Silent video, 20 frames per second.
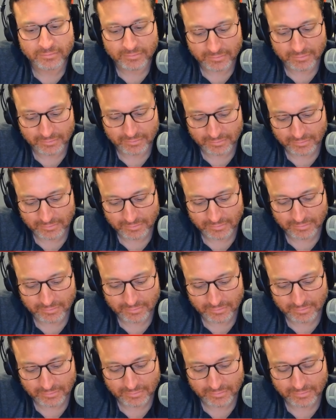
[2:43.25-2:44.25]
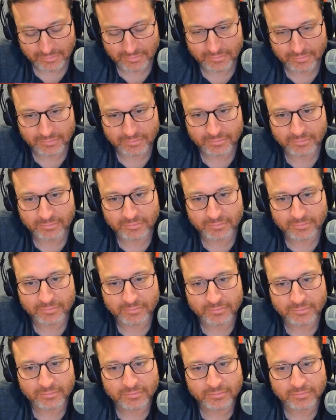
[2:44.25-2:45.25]

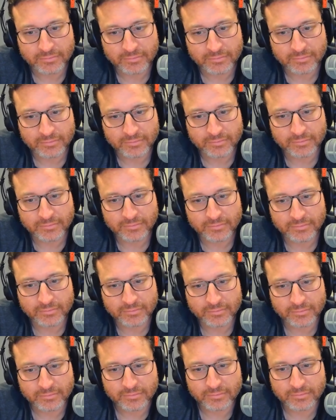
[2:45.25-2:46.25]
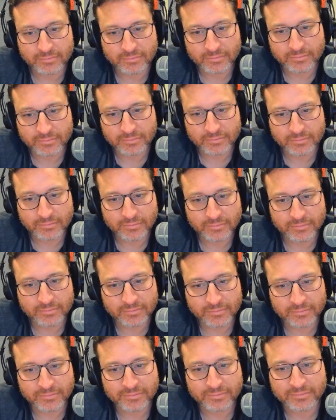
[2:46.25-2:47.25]

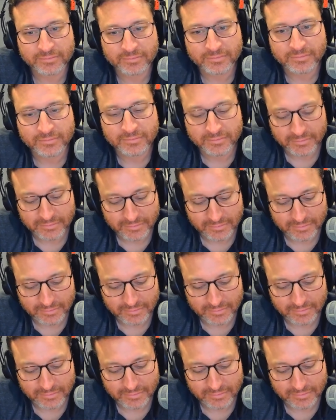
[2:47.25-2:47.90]
The person shown says nothing.